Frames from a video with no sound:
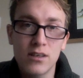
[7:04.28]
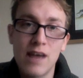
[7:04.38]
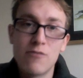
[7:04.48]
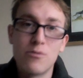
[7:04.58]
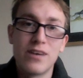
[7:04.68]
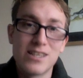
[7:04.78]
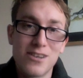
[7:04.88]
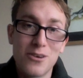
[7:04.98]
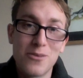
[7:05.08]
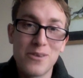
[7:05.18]
Everybody has a
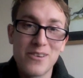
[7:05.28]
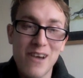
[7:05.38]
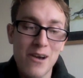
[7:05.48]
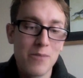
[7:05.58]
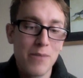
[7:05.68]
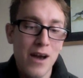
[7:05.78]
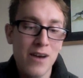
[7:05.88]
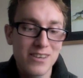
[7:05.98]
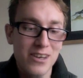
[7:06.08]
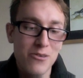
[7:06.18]
look when you're out and
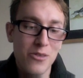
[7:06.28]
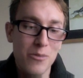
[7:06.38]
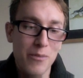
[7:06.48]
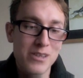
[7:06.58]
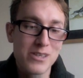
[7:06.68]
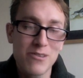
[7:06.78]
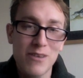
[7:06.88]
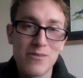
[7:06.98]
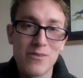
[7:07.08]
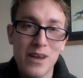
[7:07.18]
about. You know, you're on the bus and you're
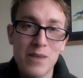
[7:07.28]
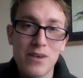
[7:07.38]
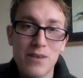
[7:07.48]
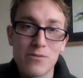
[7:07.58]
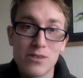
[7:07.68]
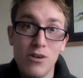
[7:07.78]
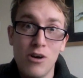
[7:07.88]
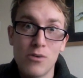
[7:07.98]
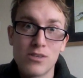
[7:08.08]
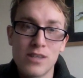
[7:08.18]
having a vape, and everyone's like,
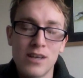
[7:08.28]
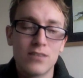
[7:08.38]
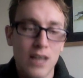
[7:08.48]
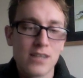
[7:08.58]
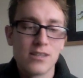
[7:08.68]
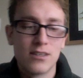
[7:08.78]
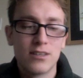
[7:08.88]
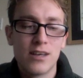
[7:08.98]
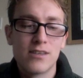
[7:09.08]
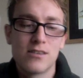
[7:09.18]
"Oh, what's that?" Yeah, excellent.
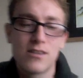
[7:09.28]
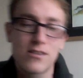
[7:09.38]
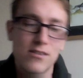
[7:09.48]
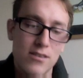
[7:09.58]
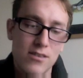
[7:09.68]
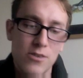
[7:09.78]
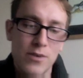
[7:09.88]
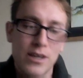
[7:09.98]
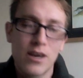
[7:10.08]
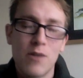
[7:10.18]
Yeah, it's this new
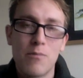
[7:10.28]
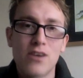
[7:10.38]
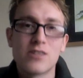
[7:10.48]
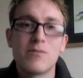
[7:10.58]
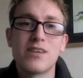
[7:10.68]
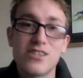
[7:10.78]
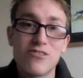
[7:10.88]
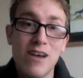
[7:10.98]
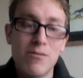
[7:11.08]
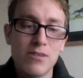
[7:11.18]
Ego. Pass the message
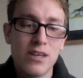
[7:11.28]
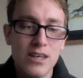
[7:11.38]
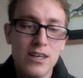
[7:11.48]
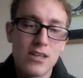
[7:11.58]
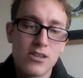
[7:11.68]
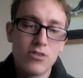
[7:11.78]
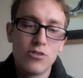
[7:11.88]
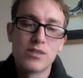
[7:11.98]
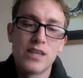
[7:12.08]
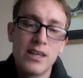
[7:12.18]
around, as I'll
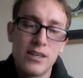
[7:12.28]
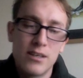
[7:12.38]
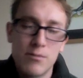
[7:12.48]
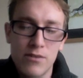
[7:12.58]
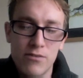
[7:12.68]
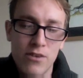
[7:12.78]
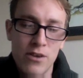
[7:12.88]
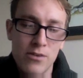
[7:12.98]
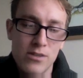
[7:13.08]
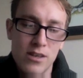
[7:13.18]
always say in my
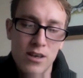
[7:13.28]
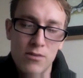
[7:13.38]
reviews.